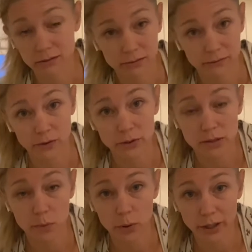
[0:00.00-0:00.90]
full
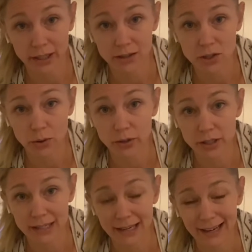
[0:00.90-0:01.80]
supported shoulder
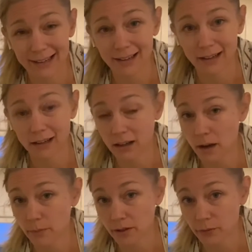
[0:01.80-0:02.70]
stand and a
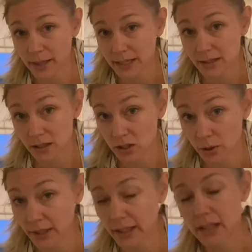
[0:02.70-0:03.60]
couple of ways to do
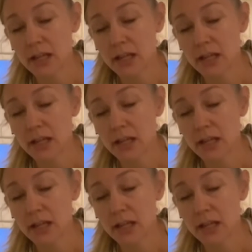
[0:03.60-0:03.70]
it.